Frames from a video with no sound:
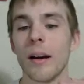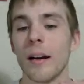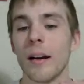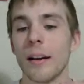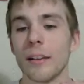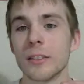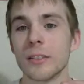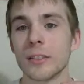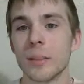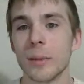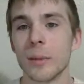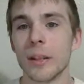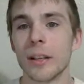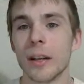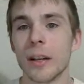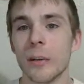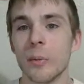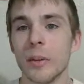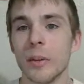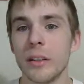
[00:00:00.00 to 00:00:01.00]
some of the
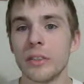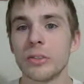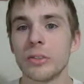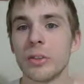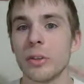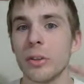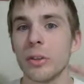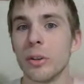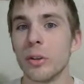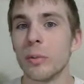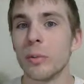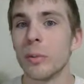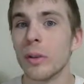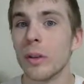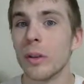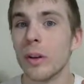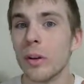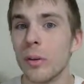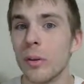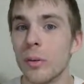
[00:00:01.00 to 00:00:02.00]
companies are a little
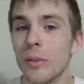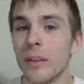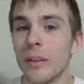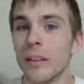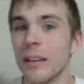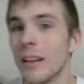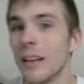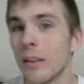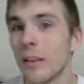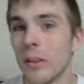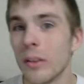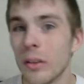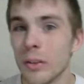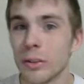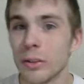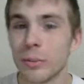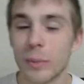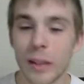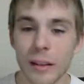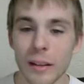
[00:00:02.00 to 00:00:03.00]
below than the
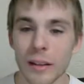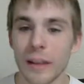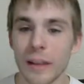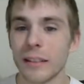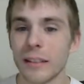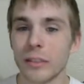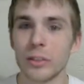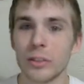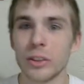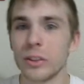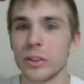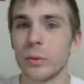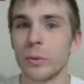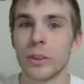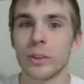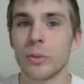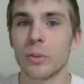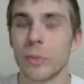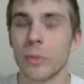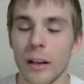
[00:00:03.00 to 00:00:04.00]
others, but like they're just
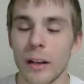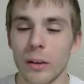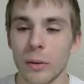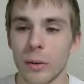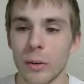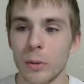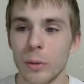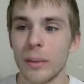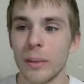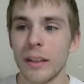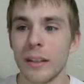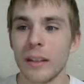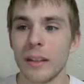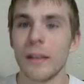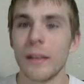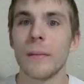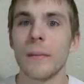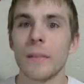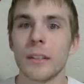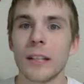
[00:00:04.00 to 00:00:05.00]
switched around a little bit.
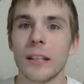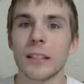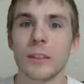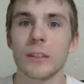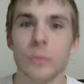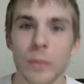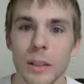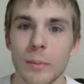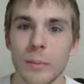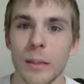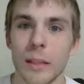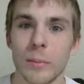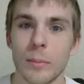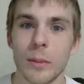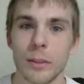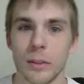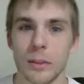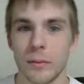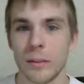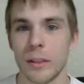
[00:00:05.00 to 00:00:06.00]
Doesn't really make
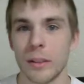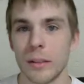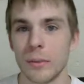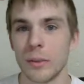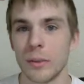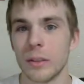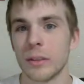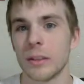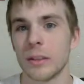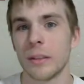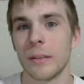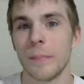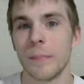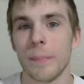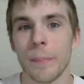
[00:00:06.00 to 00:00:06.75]
much of a difference.